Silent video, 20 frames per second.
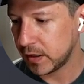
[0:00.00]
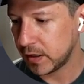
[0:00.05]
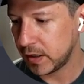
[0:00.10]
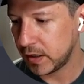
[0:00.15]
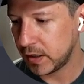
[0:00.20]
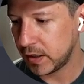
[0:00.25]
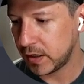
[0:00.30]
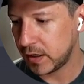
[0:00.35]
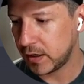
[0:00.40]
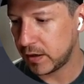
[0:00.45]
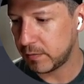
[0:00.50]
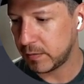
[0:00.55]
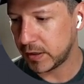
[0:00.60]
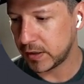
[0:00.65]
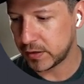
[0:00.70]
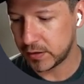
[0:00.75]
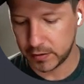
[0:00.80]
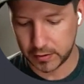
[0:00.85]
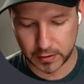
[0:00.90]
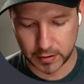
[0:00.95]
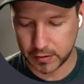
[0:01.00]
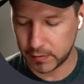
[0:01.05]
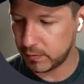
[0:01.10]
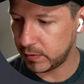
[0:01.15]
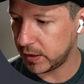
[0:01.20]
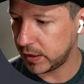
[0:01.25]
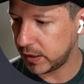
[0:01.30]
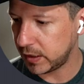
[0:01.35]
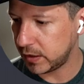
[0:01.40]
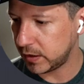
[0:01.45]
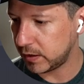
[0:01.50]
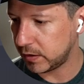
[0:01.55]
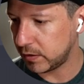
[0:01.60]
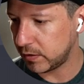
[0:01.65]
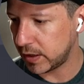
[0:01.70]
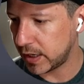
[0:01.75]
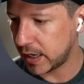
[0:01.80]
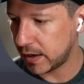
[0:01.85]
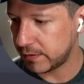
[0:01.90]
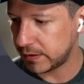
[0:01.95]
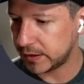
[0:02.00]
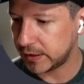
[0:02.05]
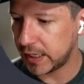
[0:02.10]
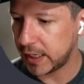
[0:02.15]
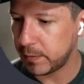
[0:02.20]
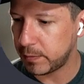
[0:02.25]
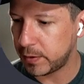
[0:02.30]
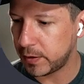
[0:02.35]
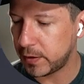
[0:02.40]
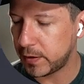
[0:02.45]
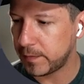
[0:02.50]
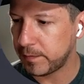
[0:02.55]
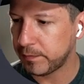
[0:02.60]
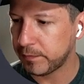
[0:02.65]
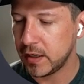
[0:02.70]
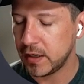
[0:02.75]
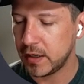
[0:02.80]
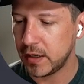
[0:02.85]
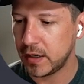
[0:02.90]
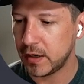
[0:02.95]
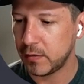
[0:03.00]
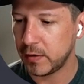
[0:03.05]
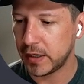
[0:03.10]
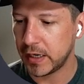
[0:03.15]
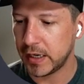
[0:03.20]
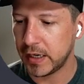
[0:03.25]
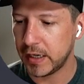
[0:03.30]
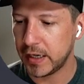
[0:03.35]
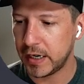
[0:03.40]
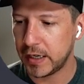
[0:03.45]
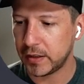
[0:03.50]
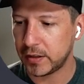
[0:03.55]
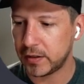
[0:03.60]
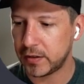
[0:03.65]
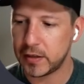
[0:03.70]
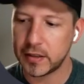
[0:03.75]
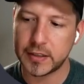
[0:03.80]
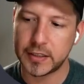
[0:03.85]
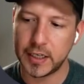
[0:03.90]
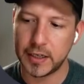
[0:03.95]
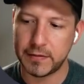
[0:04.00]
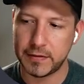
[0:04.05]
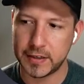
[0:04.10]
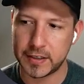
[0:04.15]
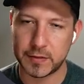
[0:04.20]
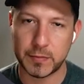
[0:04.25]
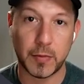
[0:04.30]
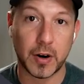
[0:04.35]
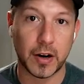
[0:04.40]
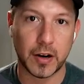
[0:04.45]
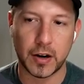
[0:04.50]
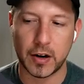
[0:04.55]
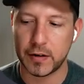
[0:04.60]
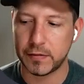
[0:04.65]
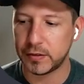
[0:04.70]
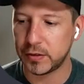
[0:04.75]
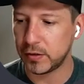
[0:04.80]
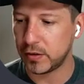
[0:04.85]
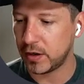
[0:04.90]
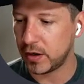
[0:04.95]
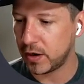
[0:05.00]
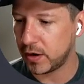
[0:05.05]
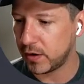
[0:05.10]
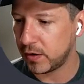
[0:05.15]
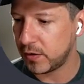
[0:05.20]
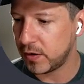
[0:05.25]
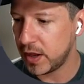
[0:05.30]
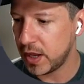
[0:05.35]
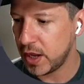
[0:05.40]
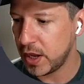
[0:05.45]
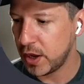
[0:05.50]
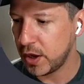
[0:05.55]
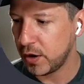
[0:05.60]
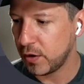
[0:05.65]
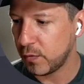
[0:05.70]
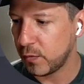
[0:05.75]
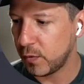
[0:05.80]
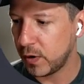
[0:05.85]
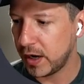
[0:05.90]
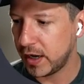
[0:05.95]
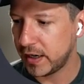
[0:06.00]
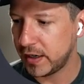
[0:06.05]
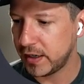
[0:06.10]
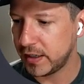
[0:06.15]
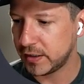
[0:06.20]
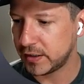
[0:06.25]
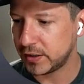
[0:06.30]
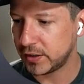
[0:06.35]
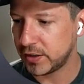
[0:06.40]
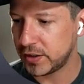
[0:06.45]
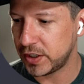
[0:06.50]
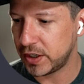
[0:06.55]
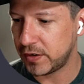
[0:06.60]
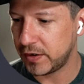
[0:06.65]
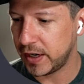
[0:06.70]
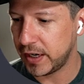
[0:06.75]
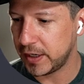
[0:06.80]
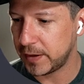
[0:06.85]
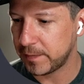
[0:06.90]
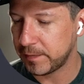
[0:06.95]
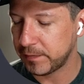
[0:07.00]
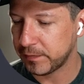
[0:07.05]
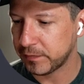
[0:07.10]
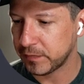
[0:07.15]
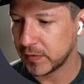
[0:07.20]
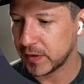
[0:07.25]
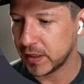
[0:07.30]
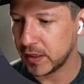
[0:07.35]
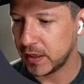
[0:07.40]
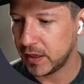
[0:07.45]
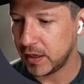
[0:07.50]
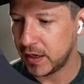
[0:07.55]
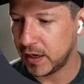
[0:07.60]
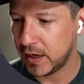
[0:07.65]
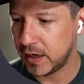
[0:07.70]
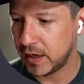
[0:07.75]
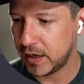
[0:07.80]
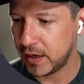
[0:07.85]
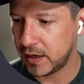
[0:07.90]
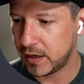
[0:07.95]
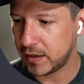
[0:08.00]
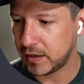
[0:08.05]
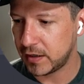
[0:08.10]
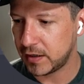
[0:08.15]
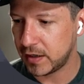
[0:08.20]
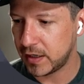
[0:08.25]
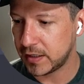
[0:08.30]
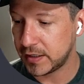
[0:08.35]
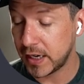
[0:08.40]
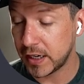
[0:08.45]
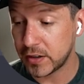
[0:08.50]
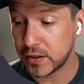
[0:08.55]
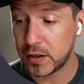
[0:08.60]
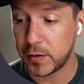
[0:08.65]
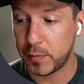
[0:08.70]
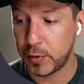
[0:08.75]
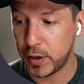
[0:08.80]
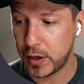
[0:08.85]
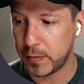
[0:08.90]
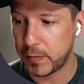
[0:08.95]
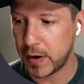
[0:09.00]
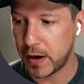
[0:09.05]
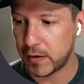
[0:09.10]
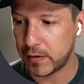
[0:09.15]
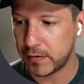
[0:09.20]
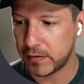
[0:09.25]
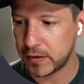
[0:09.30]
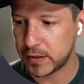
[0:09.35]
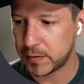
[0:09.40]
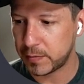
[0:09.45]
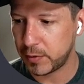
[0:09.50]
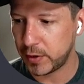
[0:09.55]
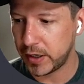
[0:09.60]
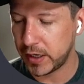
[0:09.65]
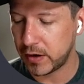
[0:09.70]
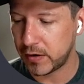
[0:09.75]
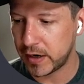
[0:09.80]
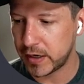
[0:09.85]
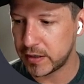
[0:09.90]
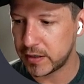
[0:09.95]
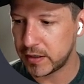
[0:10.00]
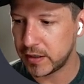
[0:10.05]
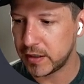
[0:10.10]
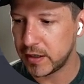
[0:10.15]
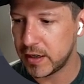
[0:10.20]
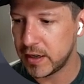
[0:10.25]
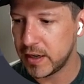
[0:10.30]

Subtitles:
And make sure that we don't have a typo, and we can hit enter. Let's see if it's smart enough to know what it needs to generate. And it's actually pretty powerful. It's pretty crazy.